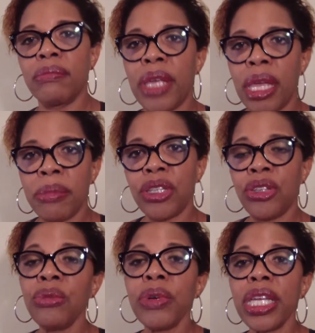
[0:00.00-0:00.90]
maybe
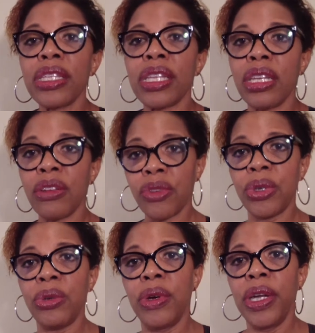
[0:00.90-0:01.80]
2 weeks to
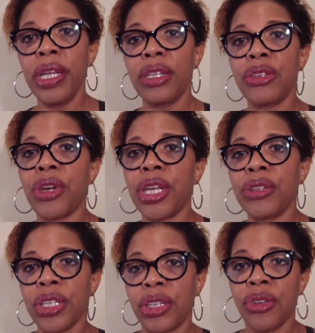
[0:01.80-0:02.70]
interview the
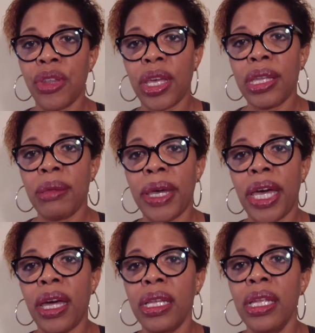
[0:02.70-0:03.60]
trainers that you're thinking
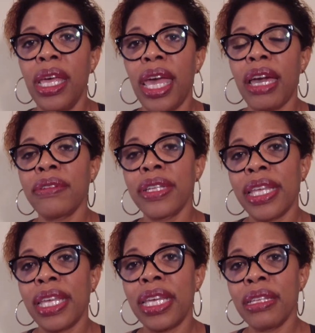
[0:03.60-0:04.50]
about. After
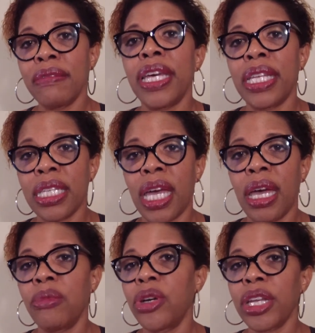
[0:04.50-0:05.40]
the end of that
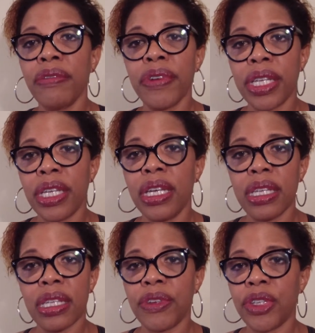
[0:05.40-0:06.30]
time, whatever it
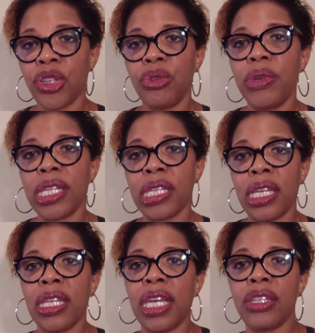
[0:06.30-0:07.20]
is, if it's 2 weeks,
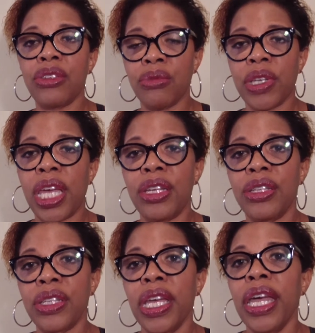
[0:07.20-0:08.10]
10 days, 3
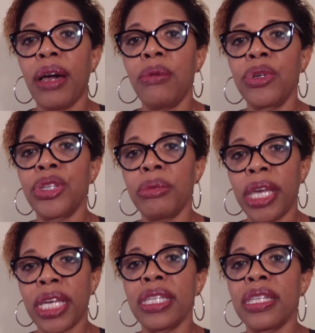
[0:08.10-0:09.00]
days, I want you to
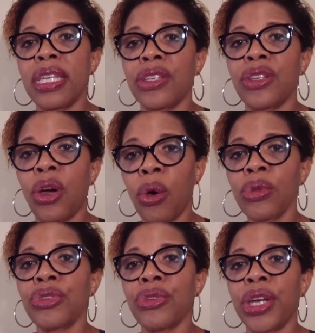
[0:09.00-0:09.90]
make a decision on
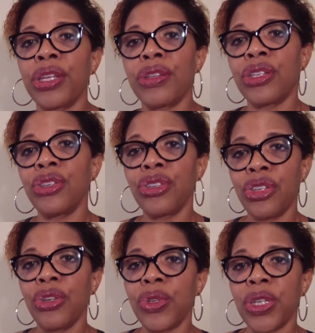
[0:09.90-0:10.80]
the trainer that you're
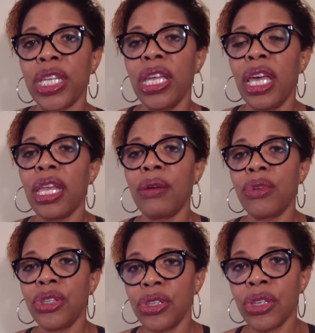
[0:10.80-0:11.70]
choosing, and I
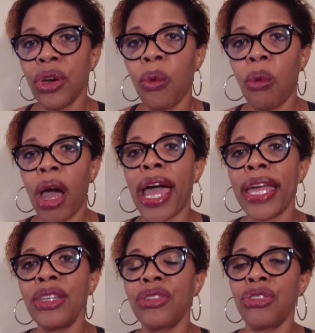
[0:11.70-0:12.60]
want you to know why
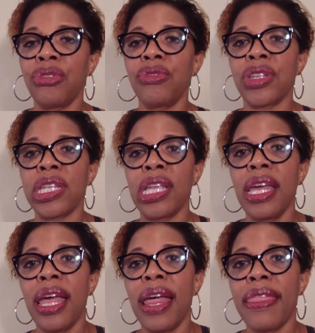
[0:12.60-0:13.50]
you're choosing
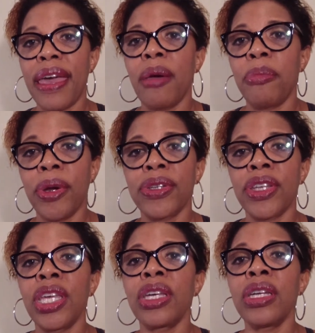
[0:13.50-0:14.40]
that person.
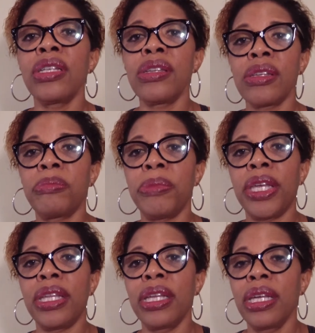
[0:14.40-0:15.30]
It could just
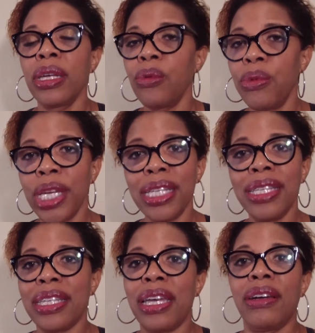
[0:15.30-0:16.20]
be, we
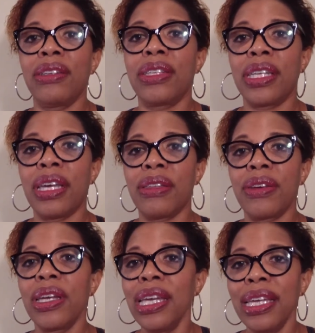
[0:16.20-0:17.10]
gel
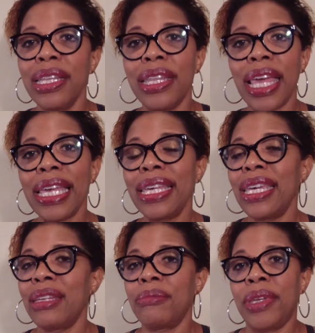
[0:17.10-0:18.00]
together. They
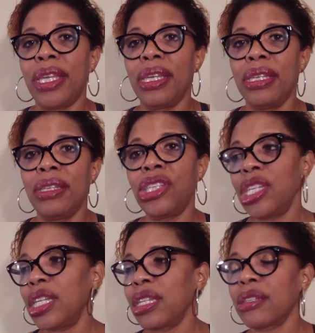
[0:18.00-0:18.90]
get me. She
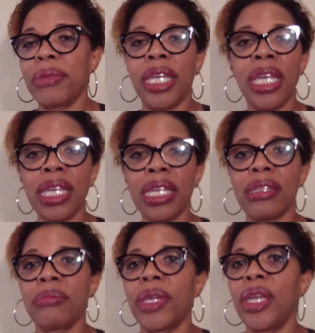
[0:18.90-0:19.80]
gets me. He
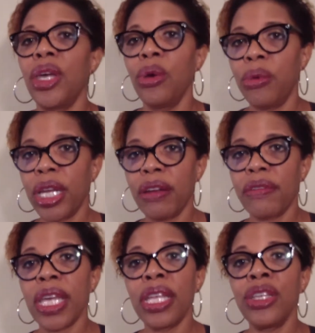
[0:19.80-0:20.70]
gets me.
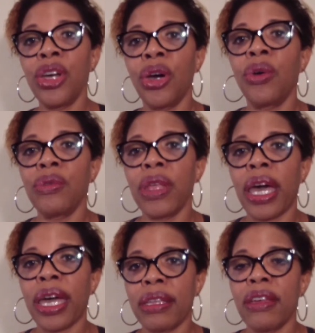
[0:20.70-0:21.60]
Whatever. They know.
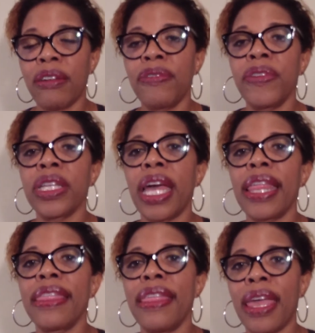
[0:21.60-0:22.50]
I feel
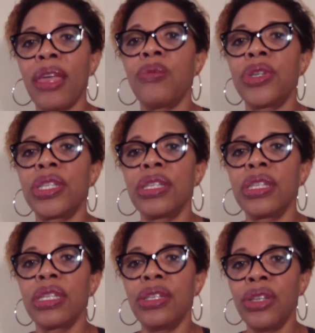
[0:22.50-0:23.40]
like they would
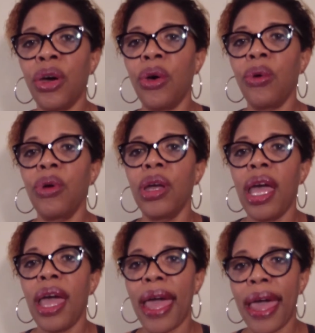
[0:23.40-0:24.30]
know
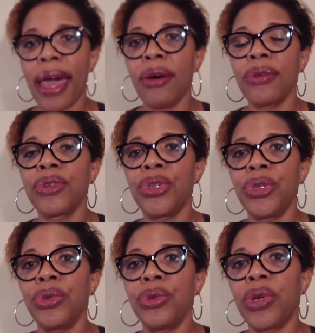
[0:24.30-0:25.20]
how
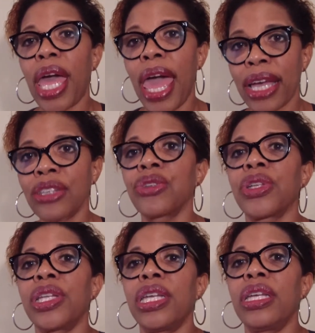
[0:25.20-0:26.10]
to
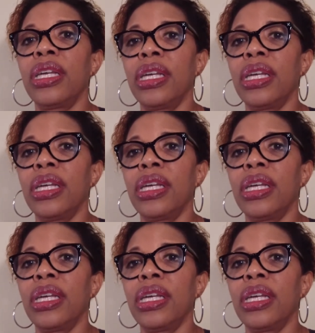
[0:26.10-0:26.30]
actually